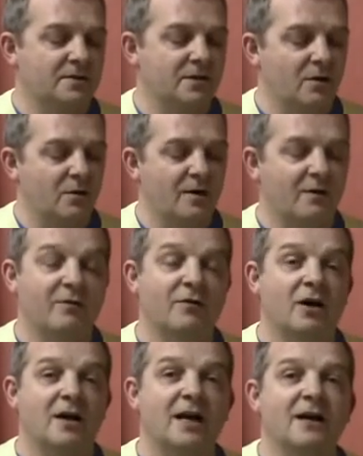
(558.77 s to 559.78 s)
So we've
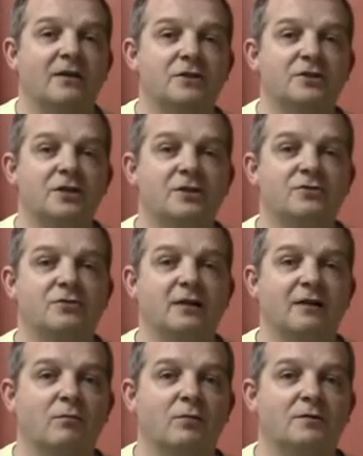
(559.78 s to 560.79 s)
got an A on the G string,
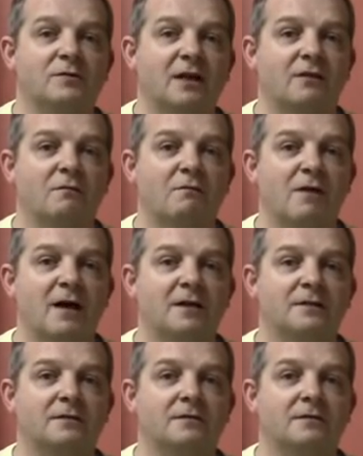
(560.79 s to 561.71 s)
haven't we? 2nd fret,